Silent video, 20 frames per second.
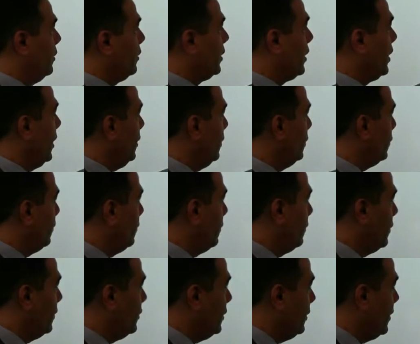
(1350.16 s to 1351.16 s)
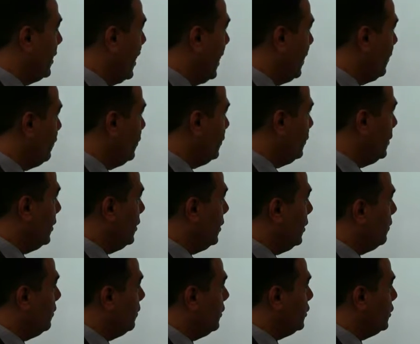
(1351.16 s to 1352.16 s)
okay, so this is the address,
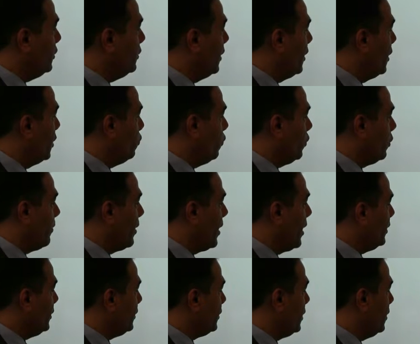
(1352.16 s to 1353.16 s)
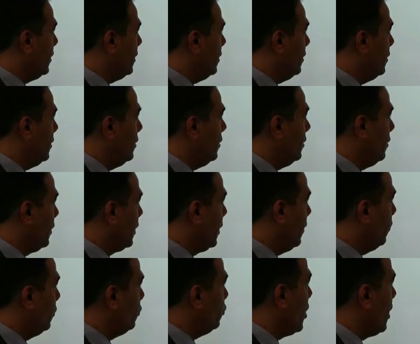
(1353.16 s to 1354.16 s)
this is the network mask. Okay,
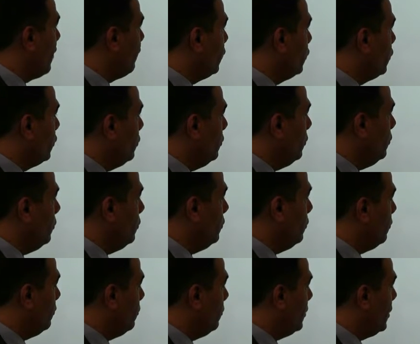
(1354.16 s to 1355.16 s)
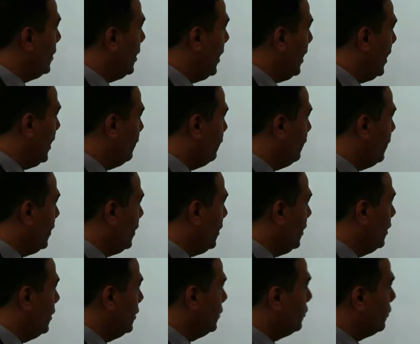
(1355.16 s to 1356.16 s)
what you have to do? ANDing.
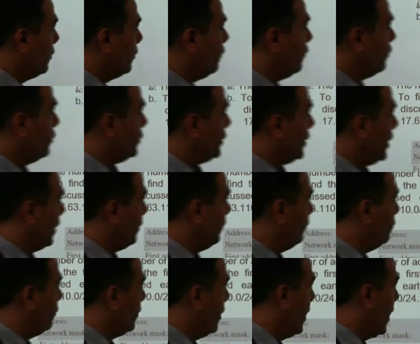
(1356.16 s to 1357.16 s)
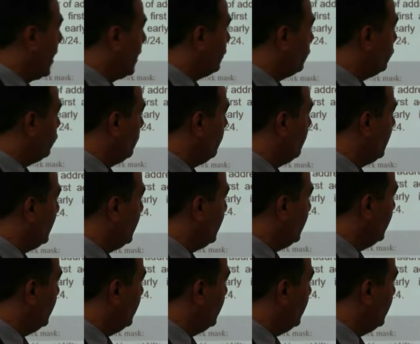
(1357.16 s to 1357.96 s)
So the first address would be